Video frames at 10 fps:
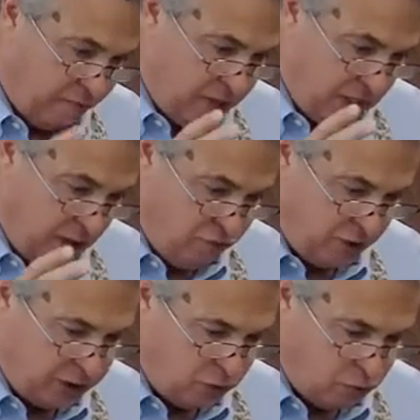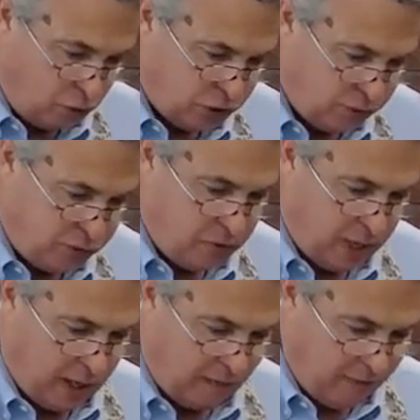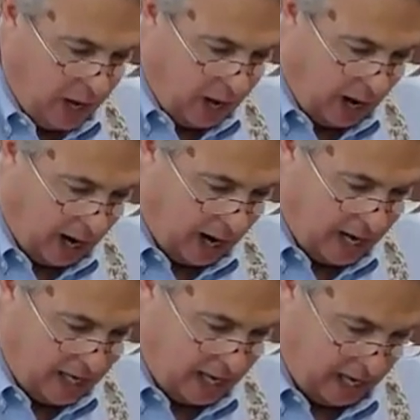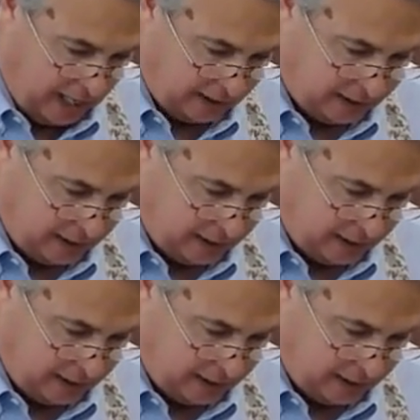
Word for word: the invented worship you have. I hate